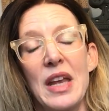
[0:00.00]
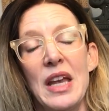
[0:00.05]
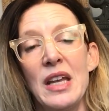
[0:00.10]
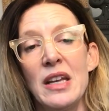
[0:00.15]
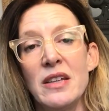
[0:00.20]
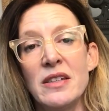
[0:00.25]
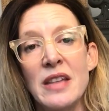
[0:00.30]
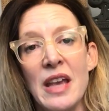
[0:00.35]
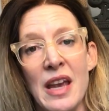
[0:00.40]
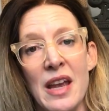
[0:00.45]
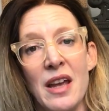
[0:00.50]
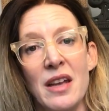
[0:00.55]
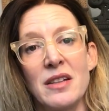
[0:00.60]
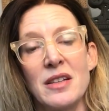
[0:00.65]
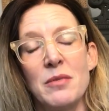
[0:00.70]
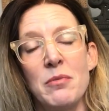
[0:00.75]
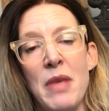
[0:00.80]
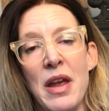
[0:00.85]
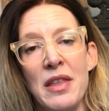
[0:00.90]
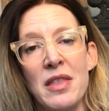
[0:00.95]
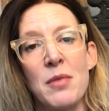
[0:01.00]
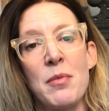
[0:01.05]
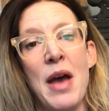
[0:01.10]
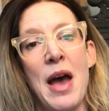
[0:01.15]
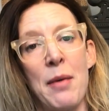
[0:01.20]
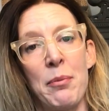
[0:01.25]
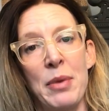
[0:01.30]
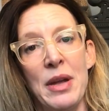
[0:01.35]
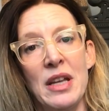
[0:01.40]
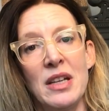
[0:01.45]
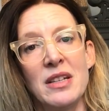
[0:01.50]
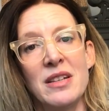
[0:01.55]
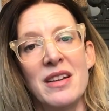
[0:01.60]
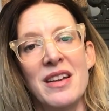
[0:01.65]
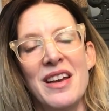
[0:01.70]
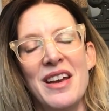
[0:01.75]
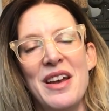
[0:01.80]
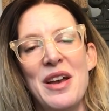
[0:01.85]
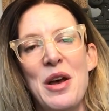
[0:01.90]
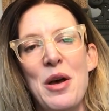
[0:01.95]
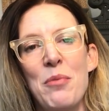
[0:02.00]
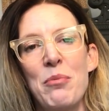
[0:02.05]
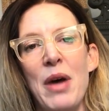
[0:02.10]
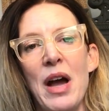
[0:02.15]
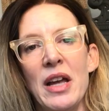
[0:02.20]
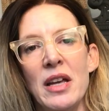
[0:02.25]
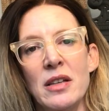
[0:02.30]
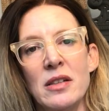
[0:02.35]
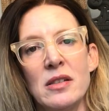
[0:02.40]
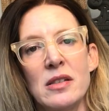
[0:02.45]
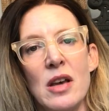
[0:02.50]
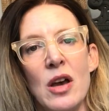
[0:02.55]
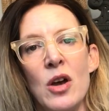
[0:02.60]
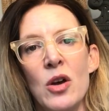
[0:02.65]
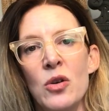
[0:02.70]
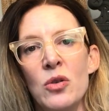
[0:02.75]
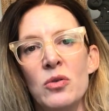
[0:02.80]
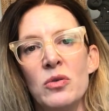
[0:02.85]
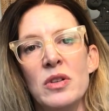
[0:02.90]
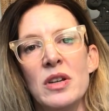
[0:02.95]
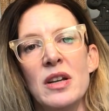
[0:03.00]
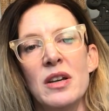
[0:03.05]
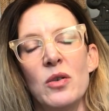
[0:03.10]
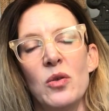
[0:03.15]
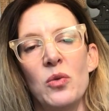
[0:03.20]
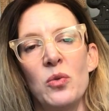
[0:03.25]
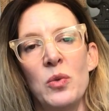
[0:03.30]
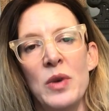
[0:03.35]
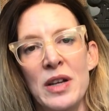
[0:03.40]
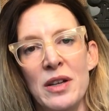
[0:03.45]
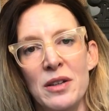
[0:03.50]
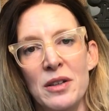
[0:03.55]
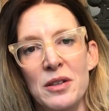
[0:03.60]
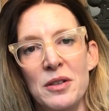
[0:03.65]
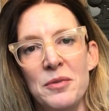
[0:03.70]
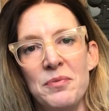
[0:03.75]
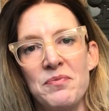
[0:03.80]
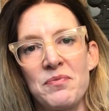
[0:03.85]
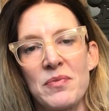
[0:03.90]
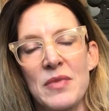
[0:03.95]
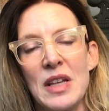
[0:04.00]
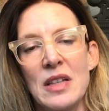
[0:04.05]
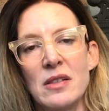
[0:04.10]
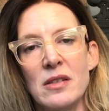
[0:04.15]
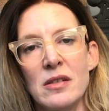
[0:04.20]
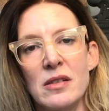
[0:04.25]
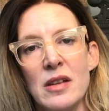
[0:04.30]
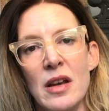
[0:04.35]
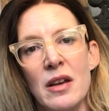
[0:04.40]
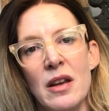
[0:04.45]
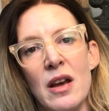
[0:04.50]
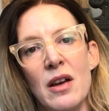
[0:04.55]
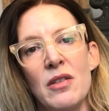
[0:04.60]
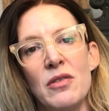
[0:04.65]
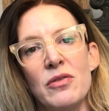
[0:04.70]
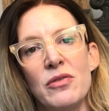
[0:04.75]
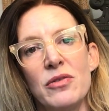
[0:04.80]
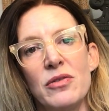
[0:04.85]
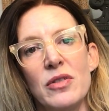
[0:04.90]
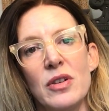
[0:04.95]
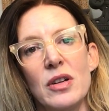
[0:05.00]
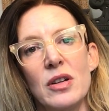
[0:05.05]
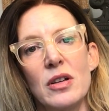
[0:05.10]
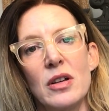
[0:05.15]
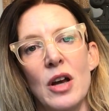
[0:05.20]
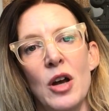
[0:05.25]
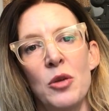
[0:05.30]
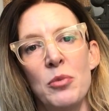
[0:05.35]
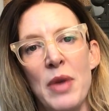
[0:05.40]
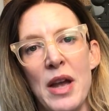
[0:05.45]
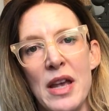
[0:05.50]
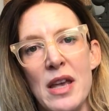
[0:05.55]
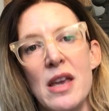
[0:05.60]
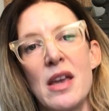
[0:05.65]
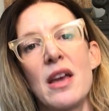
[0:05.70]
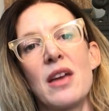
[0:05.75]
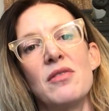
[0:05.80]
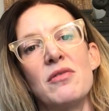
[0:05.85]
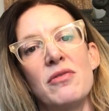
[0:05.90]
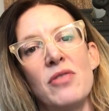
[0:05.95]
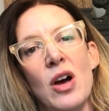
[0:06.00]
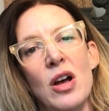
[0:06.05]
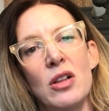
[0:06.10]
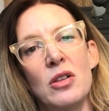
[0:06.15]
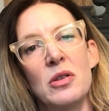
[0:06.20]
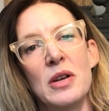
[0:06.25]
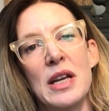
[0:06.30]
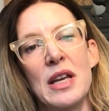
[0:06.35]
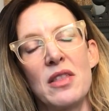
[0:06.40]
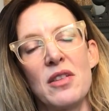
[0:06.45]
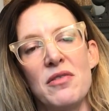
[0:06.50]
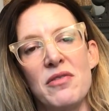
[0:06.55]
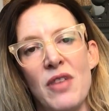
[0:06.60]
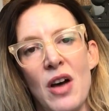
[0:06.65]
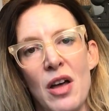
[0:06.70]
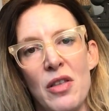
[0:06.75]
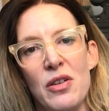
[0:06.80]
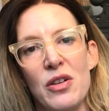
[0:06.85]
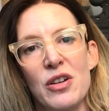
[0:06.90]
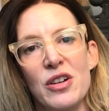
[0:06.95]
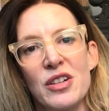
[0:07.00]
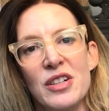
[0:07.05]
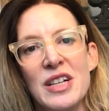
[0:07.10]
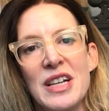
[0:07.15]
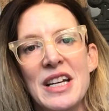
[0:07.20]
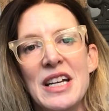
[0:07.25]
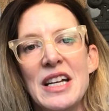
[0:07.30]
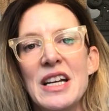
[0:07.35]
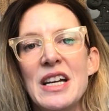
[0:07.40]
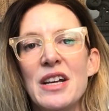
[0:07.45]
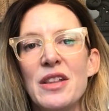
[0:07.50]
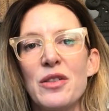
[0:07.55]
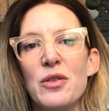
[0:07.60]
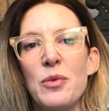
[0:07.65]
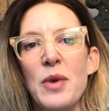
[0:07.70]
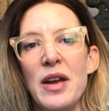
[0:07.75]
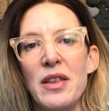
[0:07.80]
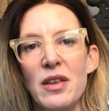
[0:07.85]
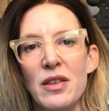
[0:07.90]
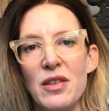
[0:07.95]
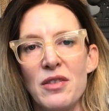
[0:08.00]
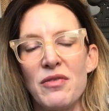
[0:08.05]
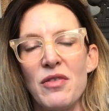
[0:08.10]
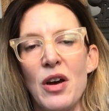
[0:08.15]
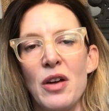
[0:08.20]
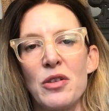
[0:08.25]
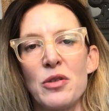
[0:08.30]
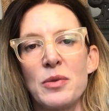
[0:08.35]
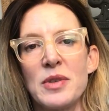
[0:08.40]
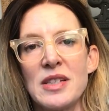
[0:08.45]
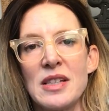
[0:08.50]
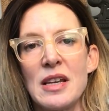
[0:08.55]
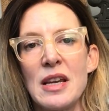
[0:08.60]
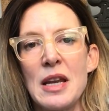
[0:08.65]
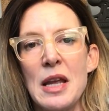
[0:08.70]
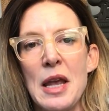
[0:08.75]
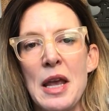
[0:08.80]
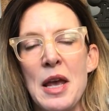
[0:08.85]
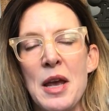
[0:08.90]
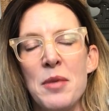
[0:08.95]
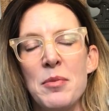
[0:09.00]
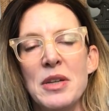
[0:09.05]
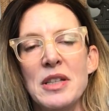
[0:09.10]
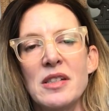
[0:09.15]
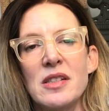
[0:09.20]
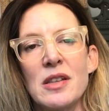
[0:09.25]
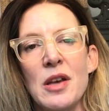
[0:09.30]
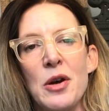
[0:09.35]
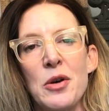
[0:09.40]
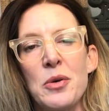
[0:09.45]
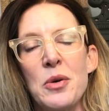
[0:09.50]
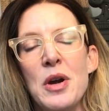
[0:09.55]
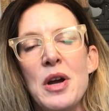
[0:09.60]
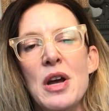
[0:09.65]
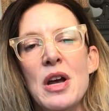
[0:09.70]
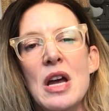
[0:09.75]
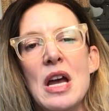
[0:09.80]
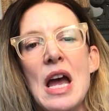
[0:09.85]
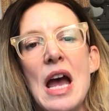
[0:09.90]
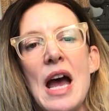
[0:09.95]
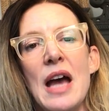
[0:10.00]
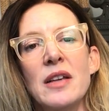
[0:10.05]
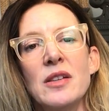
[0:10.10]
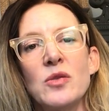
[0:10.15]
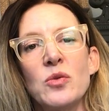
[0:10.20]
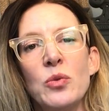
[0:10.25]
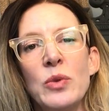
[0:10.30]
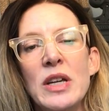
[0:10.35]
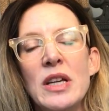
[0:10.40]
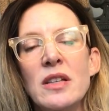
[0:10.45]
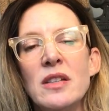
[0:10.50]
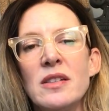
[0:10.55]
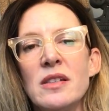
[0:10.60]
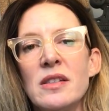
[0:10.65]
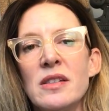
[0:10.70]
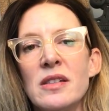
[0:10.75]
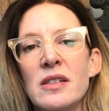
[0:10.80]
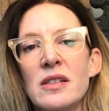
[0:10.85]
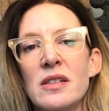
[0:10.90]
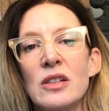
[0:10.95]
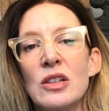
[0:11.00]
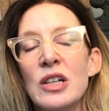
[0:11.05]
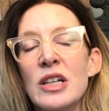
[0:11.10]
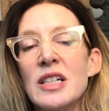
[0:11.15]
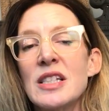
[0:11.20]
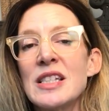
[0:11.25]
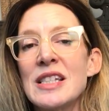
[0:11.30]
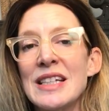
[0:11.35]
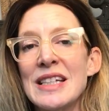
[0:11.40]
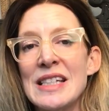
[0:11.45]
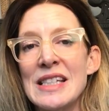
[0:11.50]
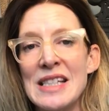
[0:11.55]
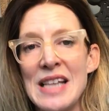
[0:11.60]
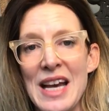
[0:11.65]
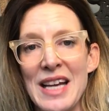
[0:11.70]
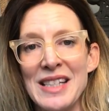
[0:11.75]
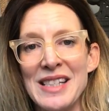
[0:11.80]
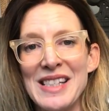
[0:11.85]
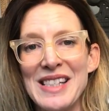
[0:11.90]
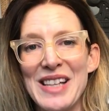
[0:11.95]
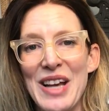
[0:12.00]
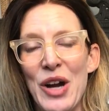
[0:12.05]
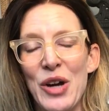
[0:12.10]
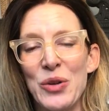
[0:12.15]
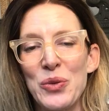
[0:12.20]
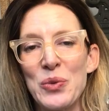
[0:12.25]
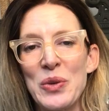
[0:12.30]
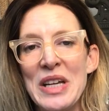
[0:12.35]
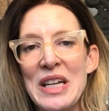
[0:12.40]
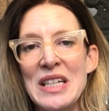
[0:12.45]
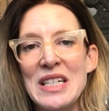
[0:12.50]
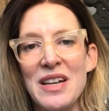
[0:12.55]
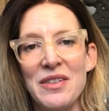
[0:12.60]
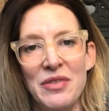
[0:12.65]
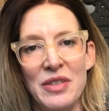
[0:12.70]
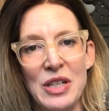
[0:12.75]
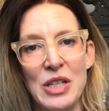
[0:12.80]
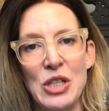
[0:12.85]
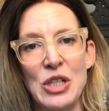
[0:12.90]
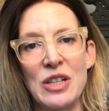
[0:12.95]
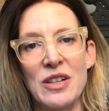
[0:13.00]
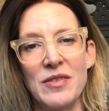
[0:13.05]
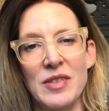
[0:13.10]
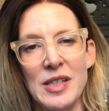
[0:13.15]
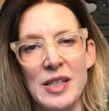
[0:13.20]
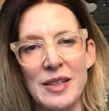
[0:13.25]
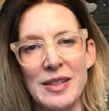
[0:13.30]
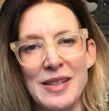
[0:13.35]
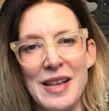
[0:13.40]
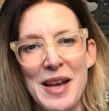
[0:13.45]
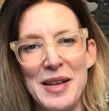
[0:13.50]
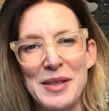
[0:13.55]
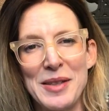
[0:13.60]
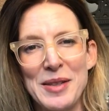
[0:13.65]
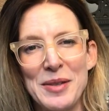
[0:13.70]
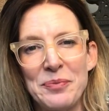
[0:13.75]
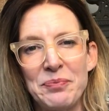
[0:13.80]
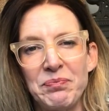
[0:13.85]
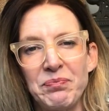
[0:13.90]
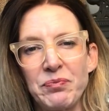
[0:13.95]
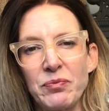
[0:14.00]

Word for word: in his hand and make them happen by his own will instead of obeying and following the Father the way that the Father was leading him. And so, as we look at success, our redefinition of success,